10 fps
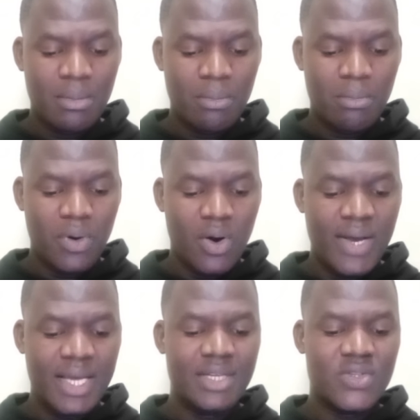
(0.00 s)

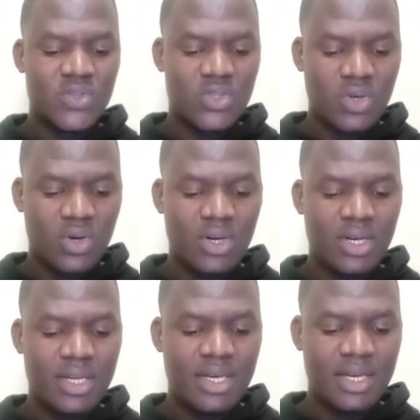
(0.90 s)
Mbowe
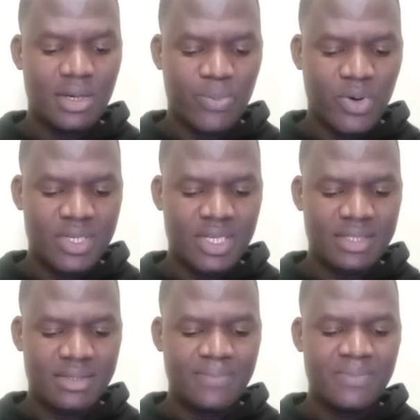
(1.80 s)
told
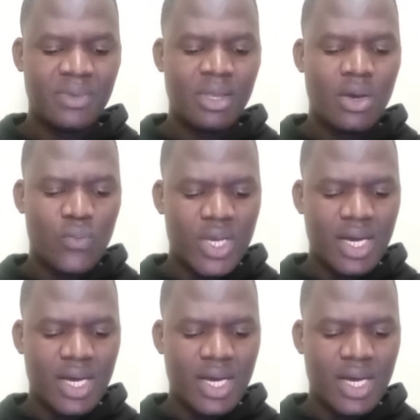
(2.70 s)
reporters. We